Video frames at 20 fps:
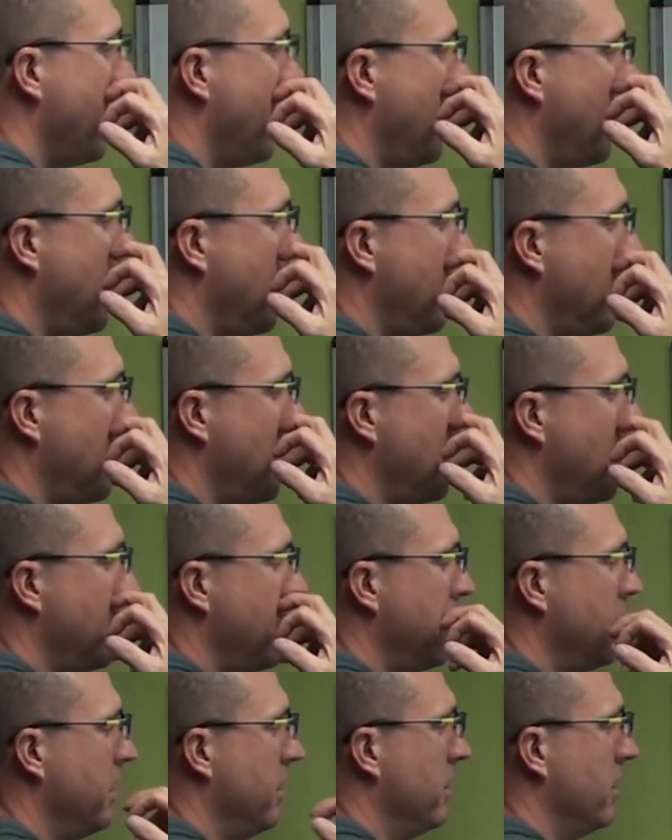
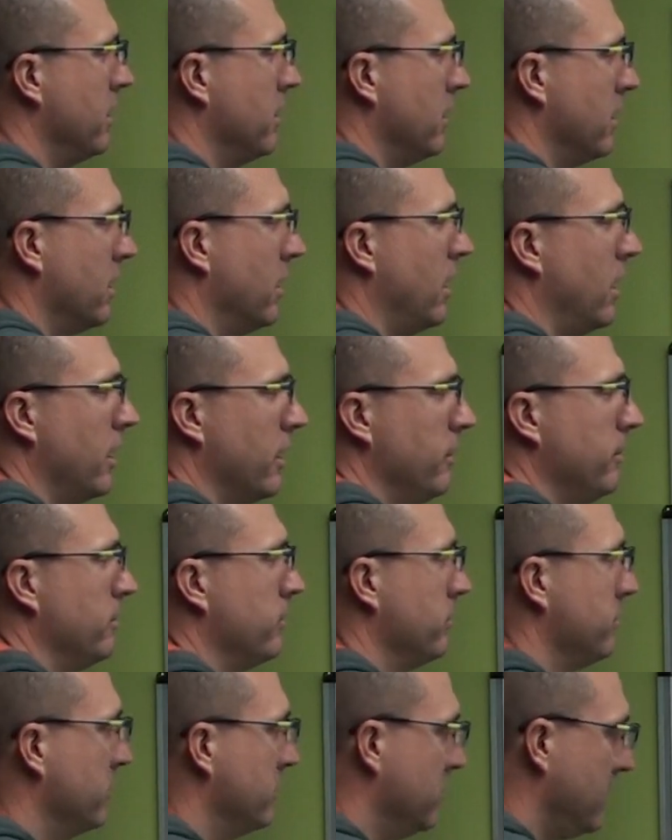And, alright,
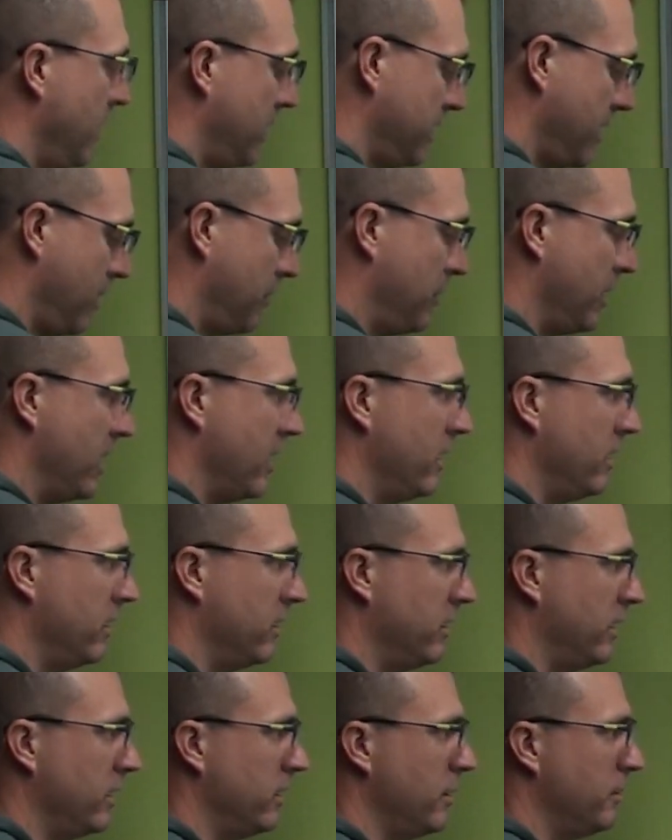not that bad,
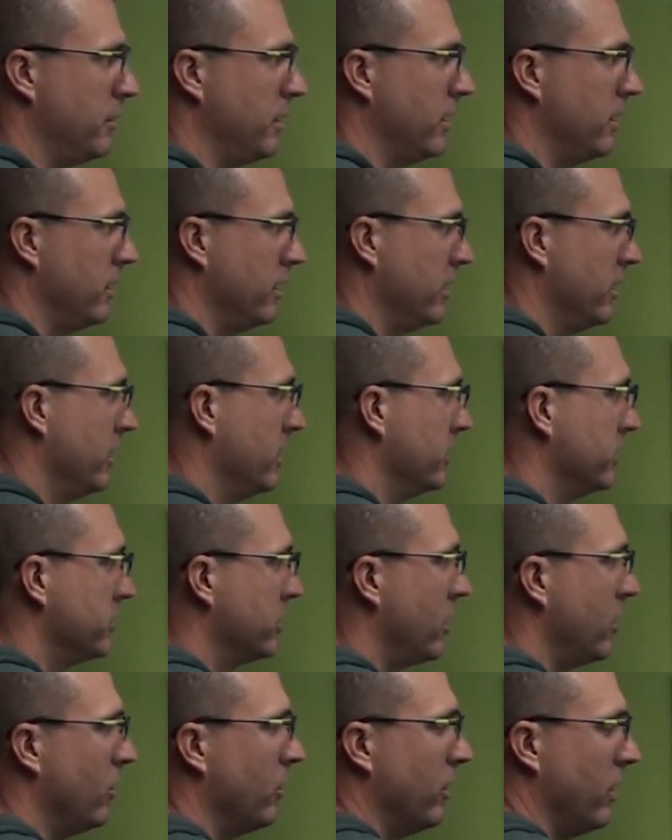not that bad.
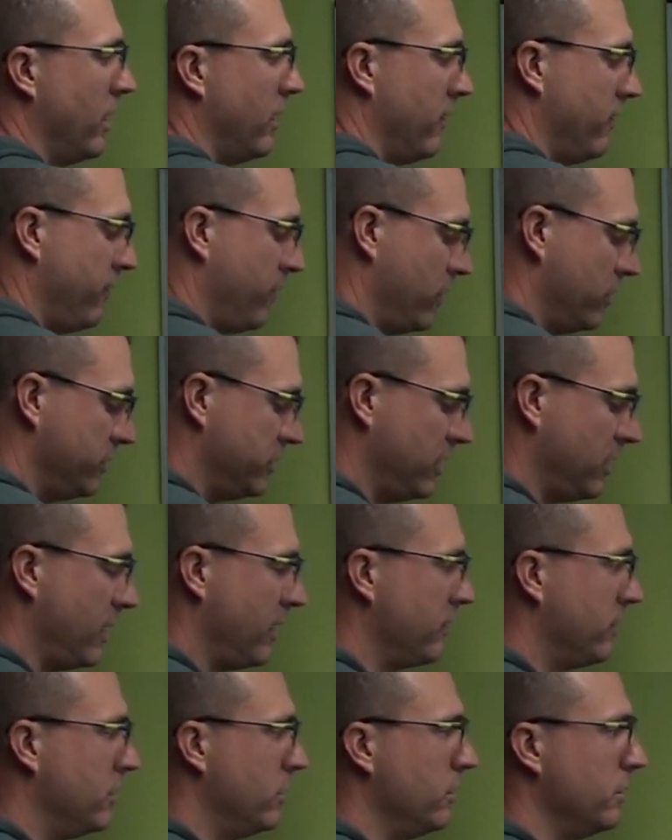So, first thing I
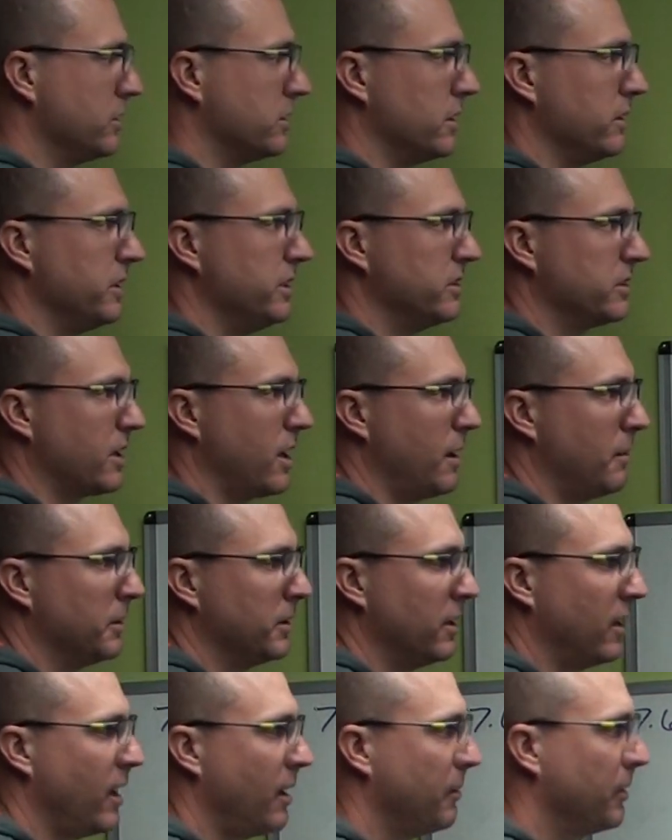have to do is a least common
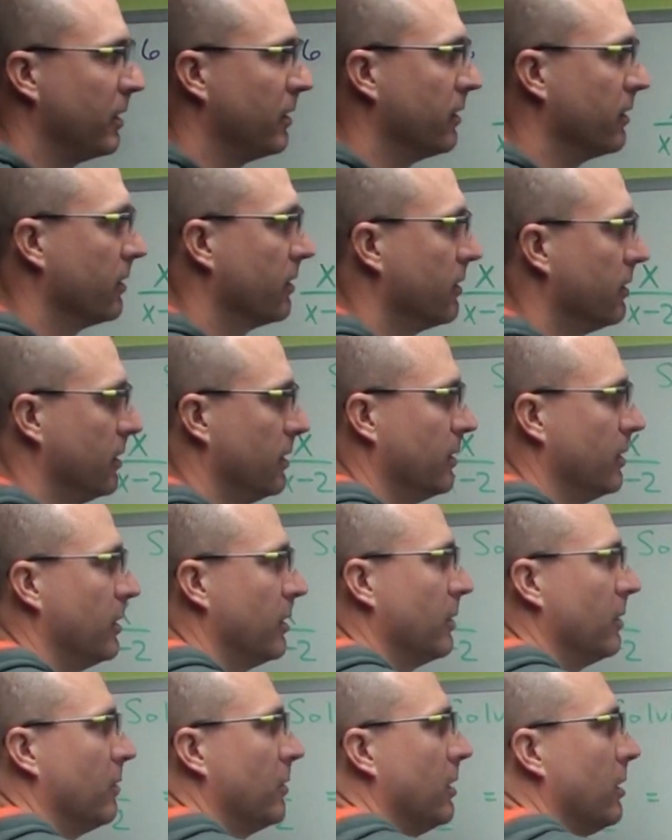denominator.
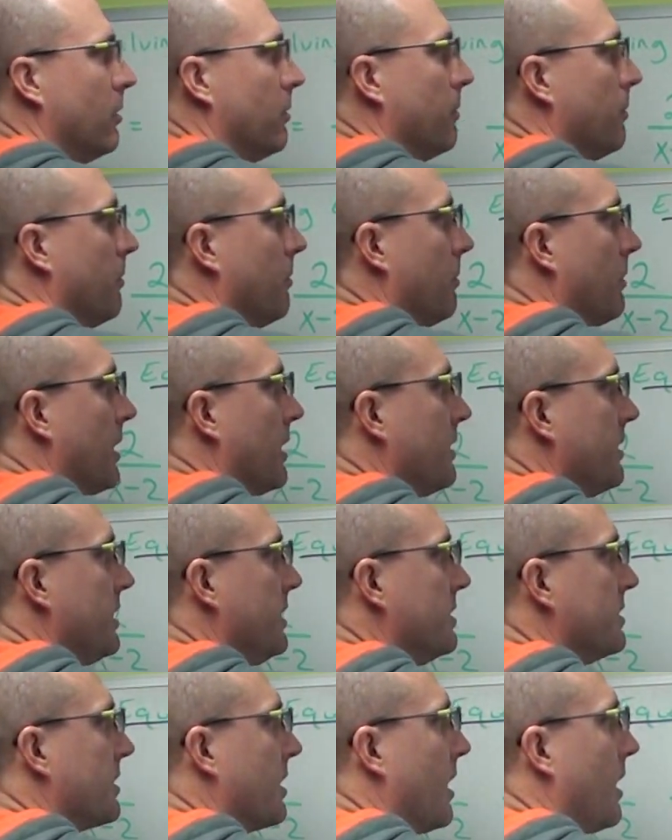Well, my
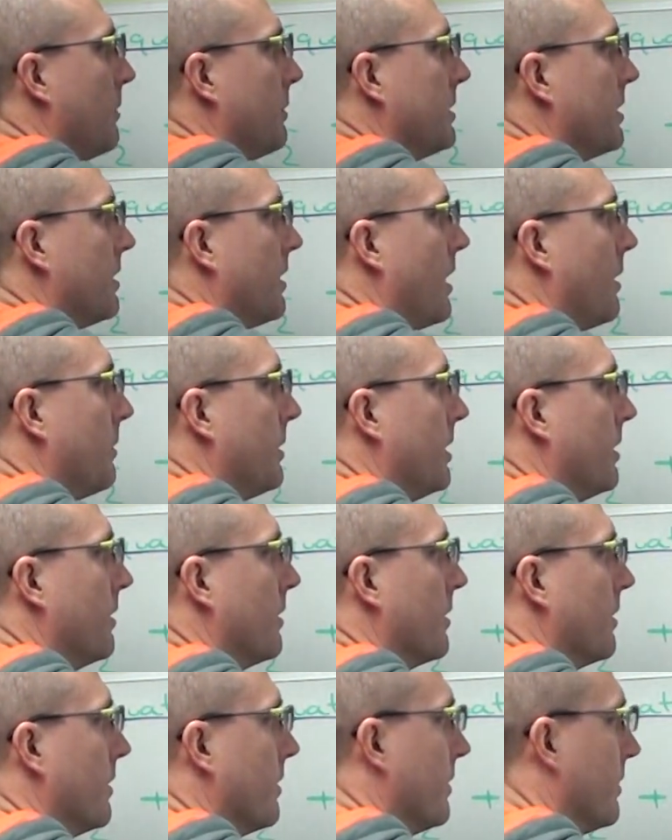least common
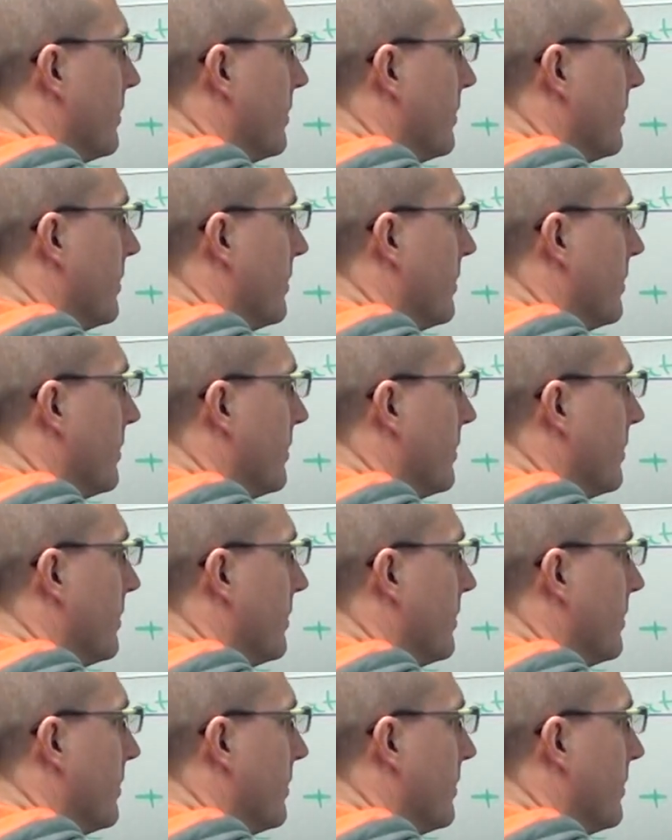denominator